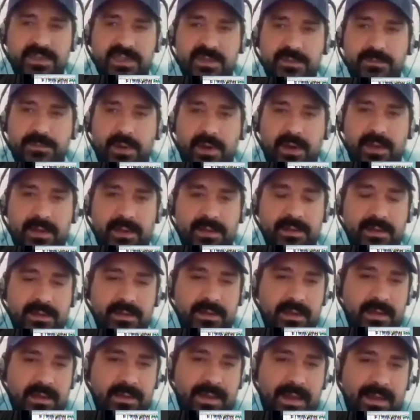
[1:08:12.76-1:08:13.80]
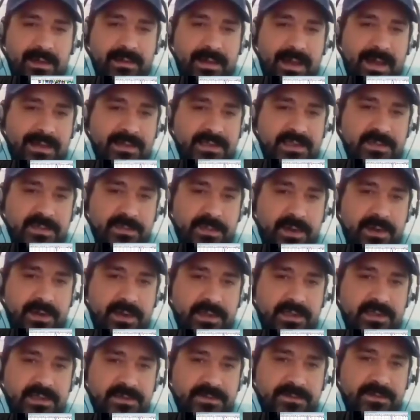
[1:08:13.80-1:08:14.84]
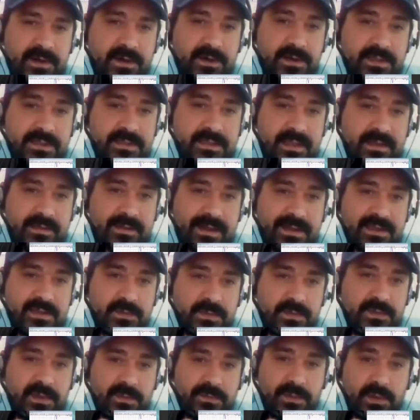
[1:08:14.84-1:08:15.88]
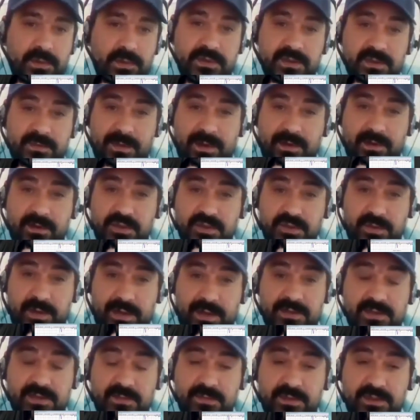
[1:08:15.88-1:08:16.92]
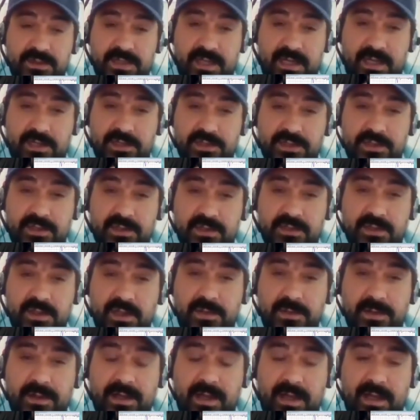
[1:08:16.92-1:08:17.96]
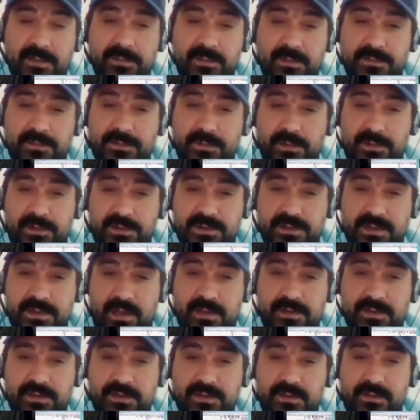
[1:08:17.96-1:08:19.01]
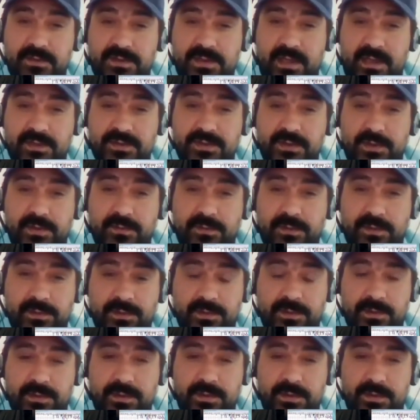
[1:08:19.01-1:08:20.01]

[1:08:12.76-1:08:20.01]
spike, that last spike, it's fair to say that's when the most amount of transmutation is going on before the sawtooth takes over?